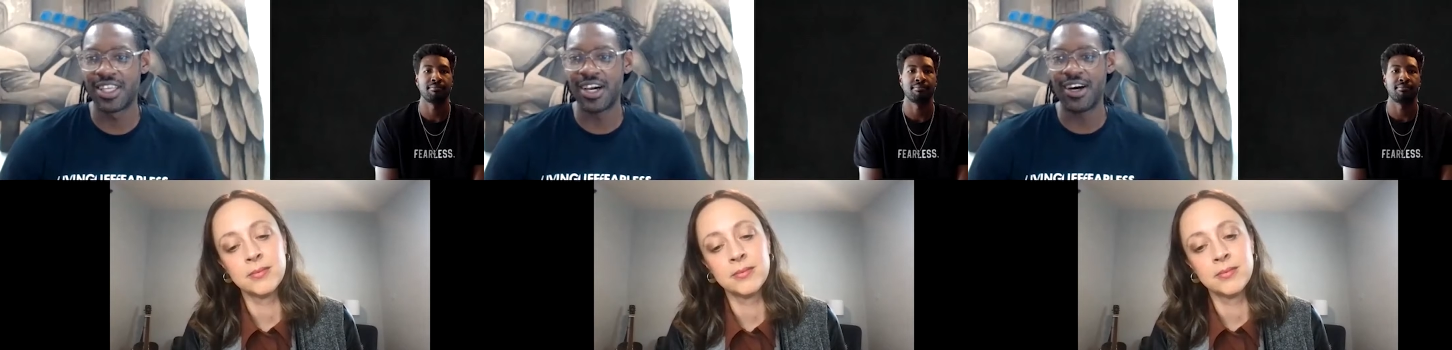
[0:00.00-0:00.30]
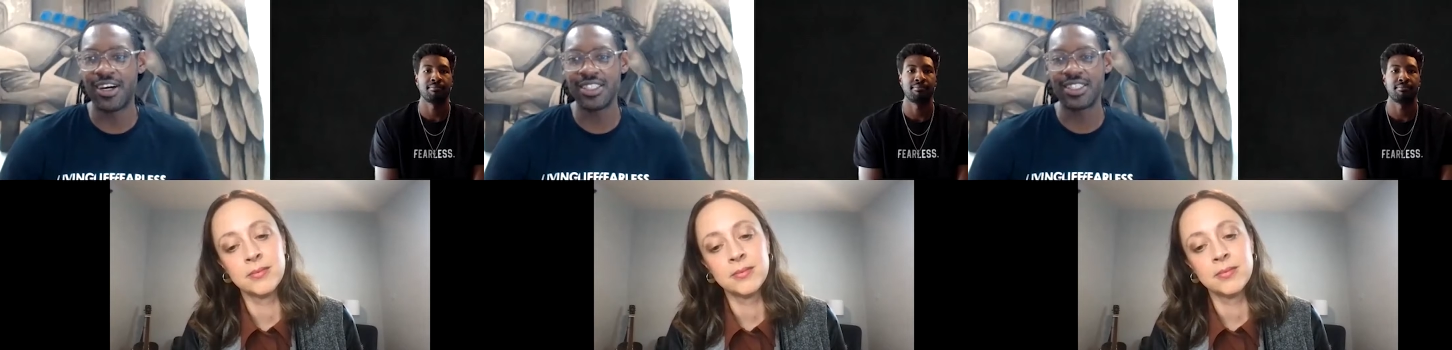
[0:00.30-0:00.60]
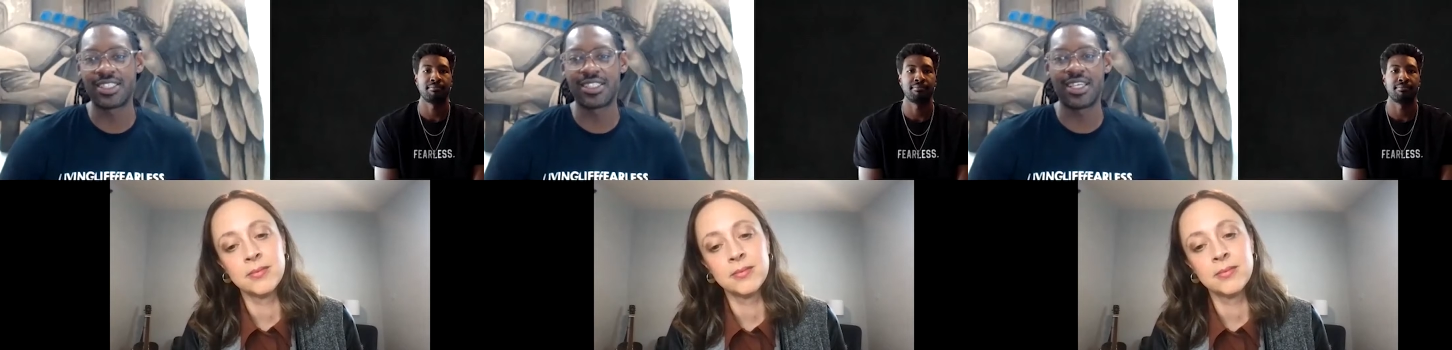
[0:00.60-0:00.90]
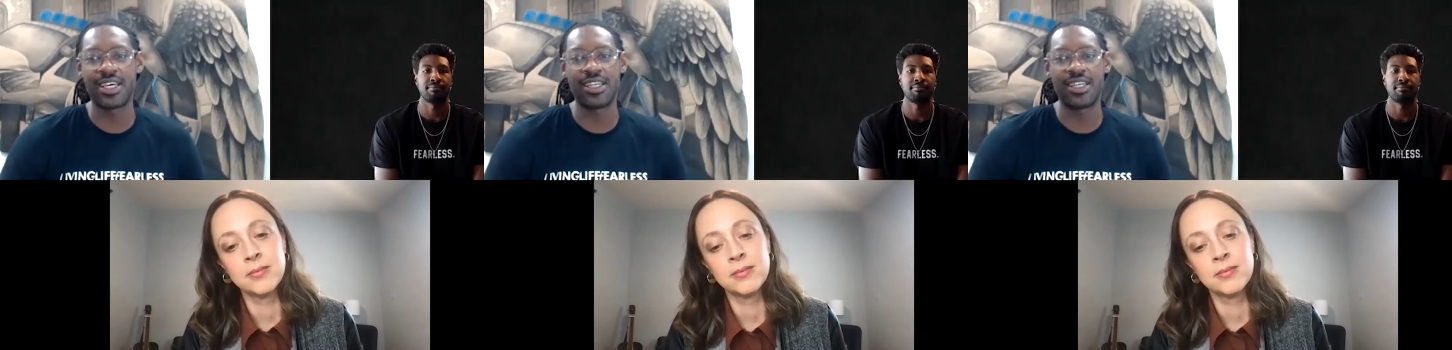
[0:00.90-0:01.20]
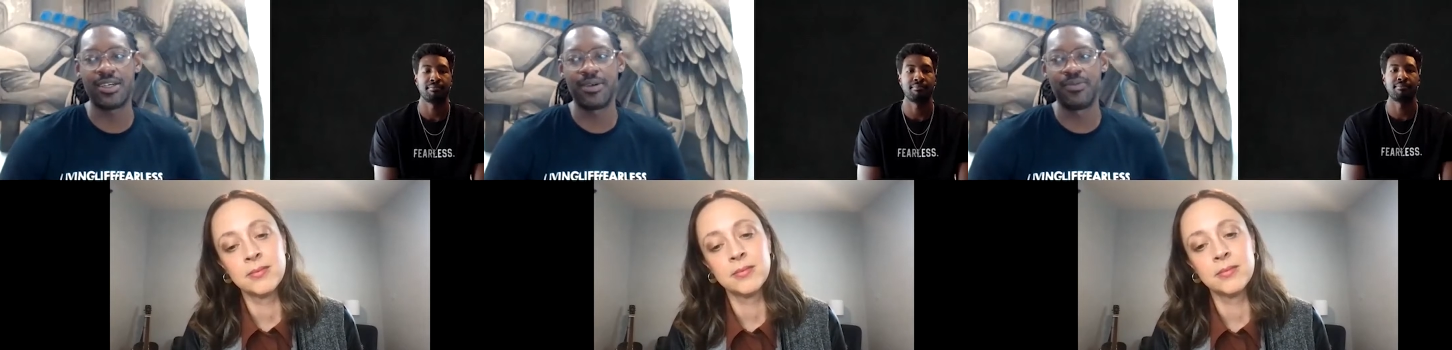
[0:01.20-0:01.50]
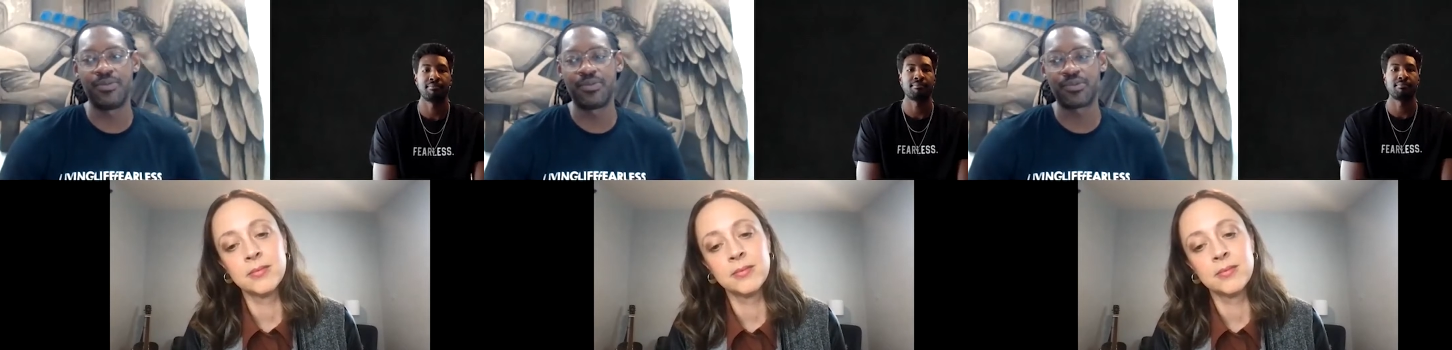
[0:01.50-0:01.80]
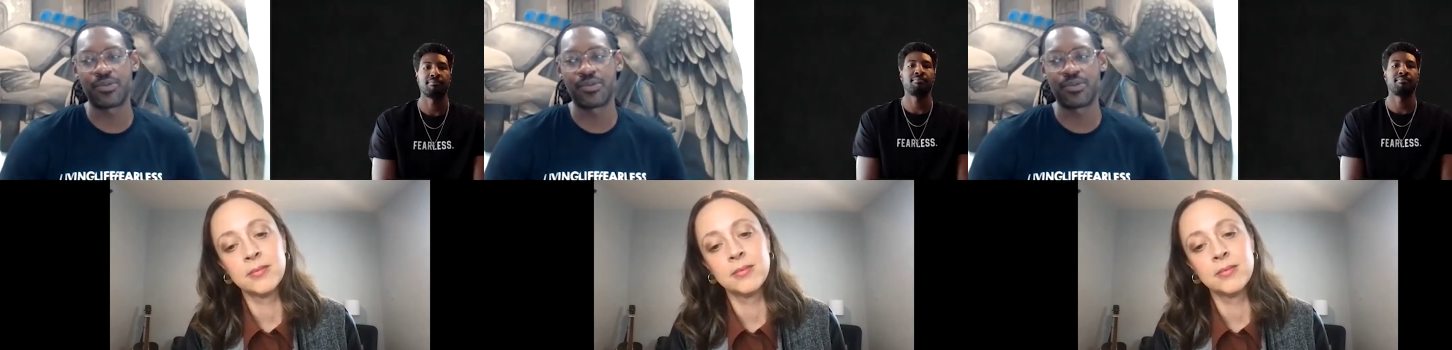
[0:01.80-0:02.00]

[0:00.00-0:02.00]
Speaker 1: The artists that,